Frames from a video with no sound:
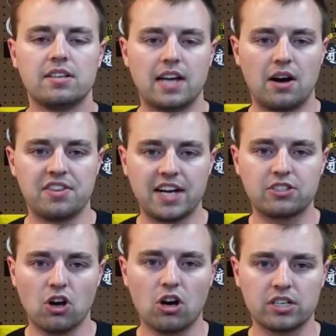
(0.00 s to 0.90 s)
Now, on that
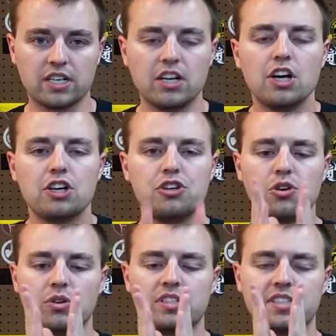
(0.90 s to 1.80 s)
target, you can
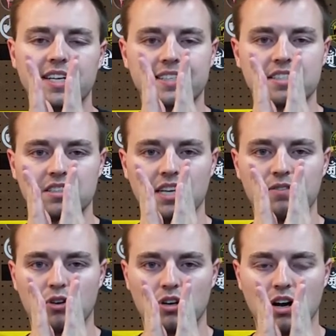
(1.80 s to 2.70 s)
only see a
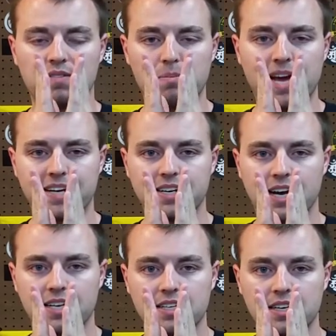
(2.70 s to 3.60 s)
sliver of the bad
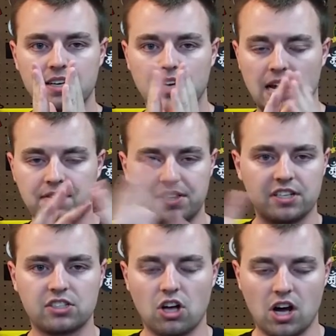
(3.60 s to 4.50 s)
guy. Everything
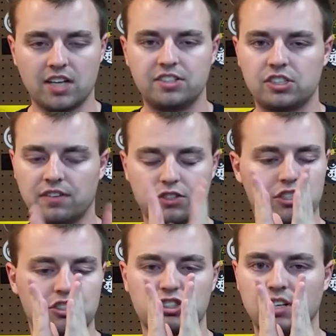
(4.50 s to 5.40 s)
is the hostage except for just a
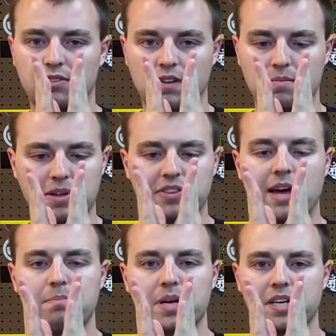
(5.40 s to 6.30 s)
sliver of it, about
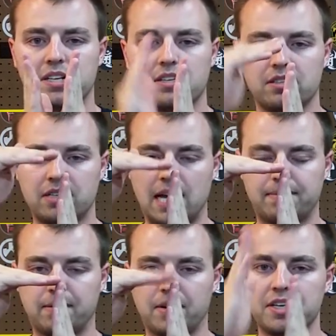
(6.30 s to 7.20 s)
that big.
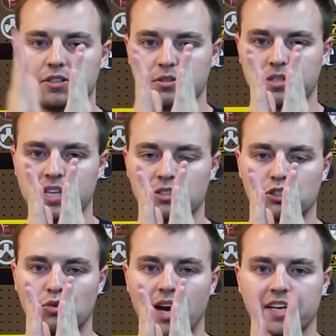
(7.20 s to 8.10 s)
Caps out right here, so it's in a little
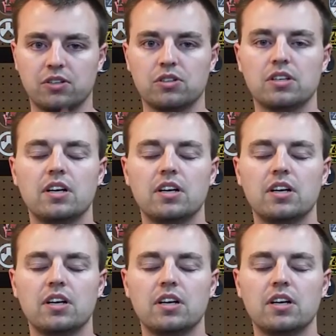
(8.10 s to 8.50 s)
triangle.